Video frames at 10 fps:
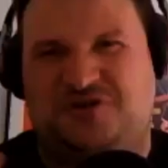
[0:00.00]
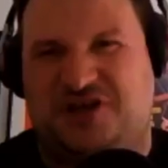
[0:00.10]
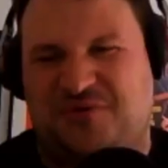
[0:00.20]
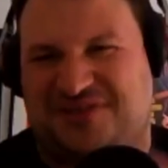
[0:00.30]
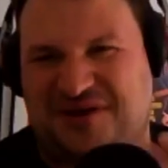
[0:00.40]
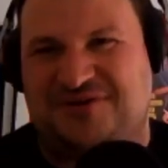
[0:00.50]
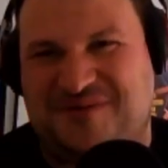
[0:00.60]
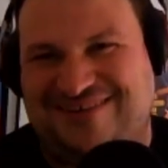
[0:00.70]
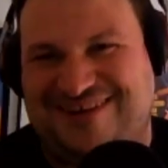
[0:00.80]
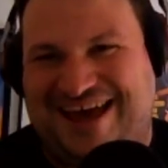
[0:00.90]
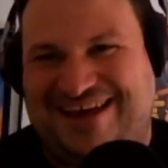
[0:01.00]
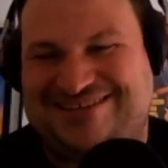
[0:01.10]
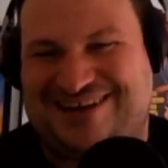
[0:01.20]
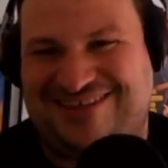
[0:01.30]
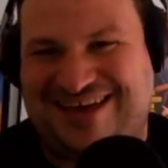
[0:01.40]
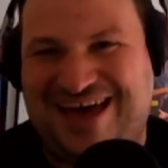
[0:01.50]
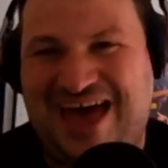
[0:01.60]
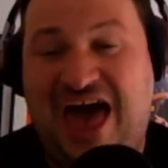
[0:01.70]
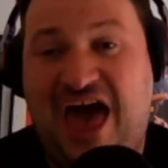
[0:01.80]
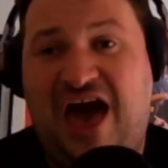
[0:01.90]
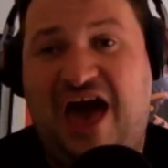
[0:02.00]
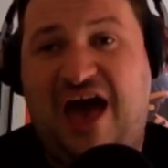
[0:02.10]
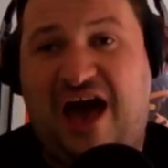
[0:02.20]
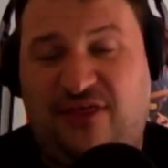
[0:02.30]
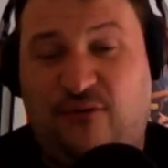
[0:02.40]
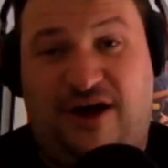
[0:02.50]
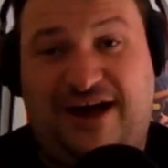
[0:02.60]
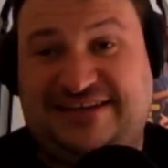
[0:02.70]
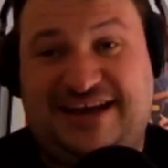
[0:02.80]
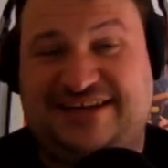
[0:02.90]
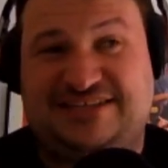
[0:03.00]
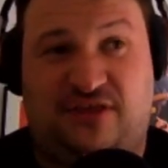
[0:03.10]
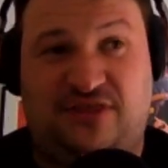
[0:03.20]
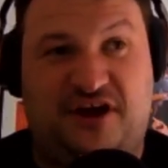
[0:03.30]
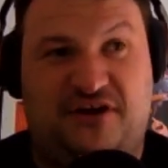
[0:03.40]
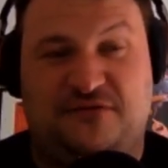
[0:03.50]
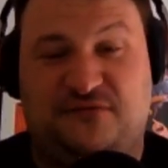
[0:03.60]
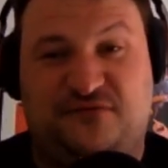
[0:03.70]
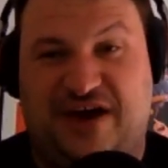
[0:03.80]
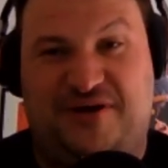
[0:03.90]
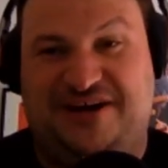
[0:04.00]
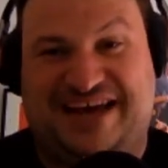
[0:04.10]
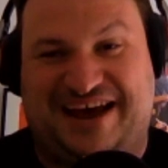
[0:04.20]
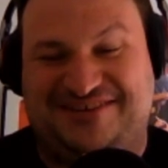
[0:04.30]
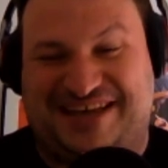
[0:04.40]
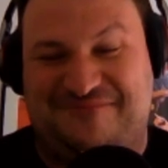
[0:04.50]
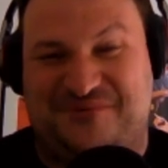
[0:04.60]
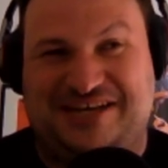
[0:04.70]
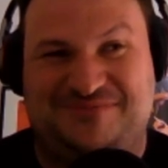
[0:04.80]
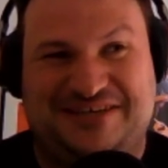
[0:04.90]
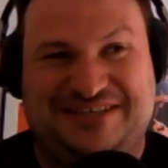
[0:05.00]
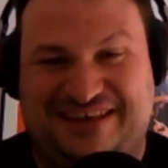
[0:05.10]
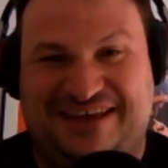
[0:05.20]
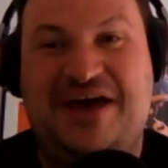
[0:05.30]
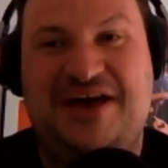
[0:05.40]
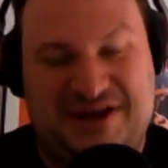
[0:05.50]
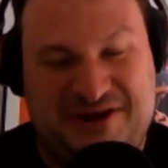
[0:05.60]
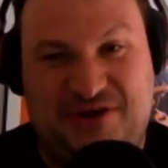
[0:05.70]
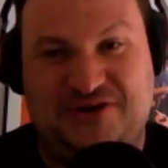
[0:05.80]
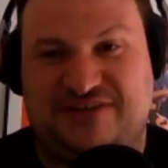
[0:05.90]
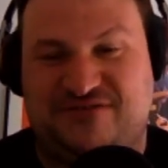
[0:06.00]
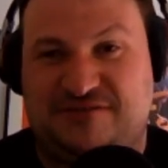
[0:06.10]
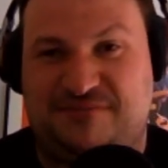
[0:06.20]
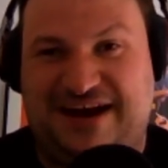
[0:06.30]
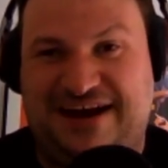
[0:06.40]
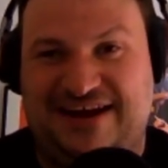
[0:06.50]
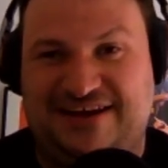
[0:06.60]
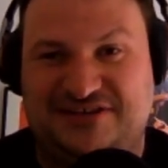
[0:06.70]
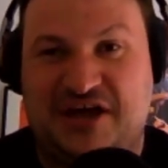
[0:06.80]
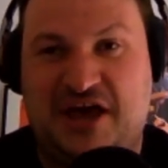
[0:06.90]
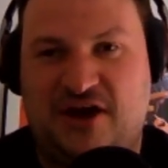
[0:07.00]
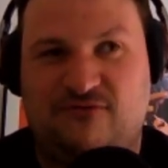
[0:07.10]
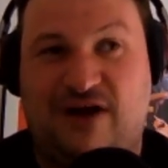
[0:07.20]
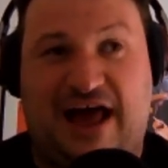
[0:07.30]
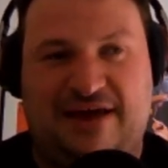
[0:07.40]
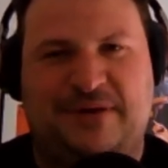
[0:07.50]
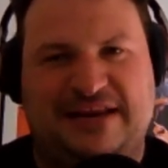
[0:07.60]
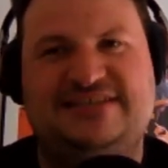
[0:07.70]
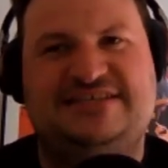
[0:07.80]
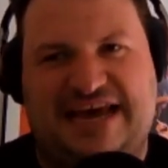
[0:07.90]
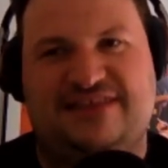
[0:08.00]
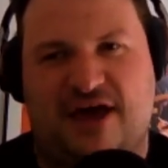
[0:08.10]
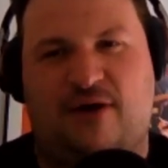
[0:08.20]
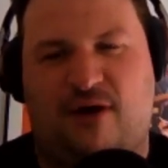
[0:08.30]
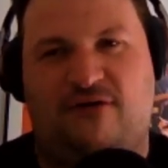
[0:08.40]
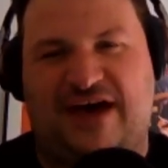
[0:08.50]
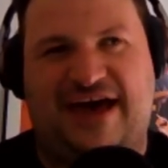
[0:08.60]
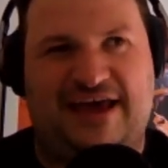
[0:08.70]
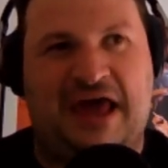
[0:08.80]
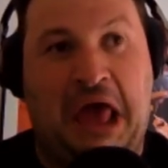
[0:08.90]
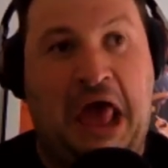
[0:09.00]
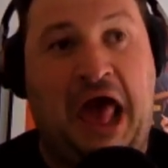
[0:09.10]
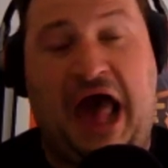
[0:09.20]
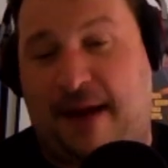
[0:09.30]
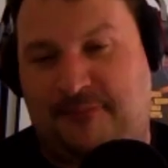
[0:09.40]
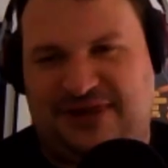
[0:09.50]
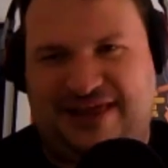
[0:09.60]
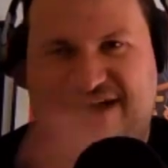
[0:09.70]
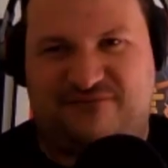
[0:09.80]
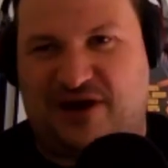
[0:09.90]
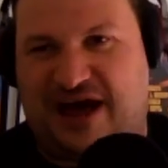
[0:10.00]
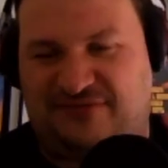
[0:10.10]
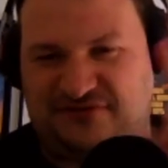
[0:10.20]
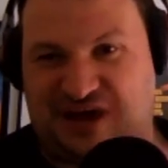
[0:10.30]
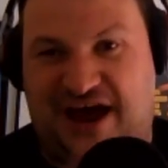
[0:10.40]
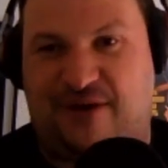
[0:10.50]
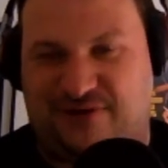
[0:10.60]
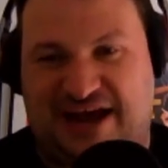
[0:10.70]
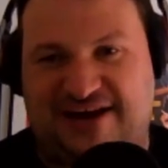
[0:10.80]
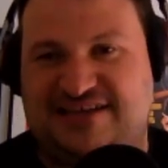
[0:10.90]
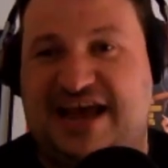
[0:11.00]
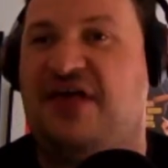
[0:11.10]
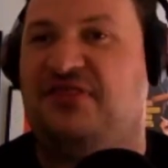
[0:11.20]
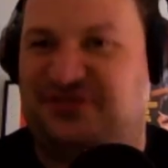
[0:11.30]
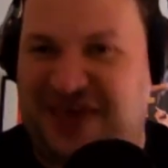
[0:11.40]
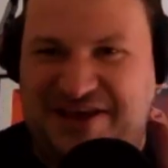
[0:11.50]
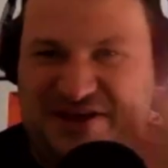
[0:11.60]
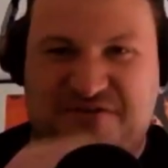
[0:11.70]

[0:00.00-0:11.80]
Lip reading: to it though, but yeah, so there. Otherwise, I guess on the note of fairy tales, that brings me to the conclusion of this meeting. And but instead, though, of a happily ever after, I would like to say thank